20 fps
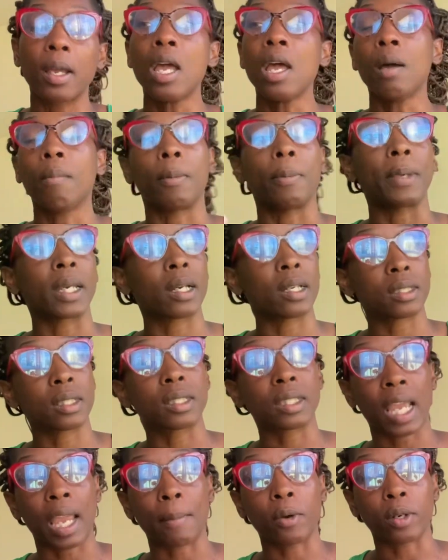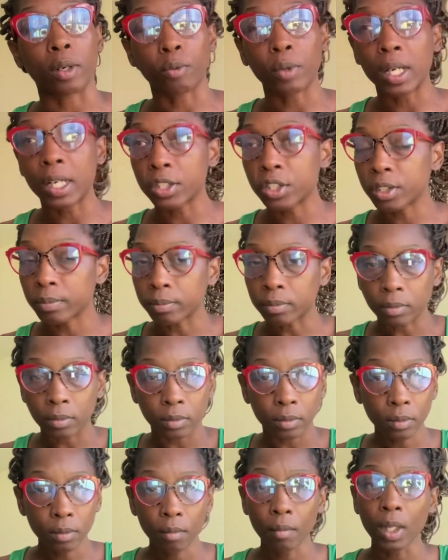But because this came on a rush,
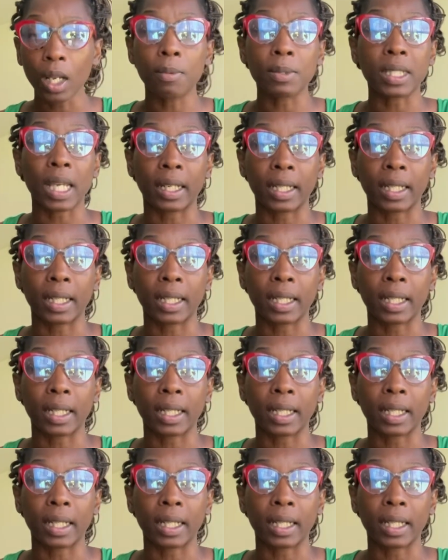it was like,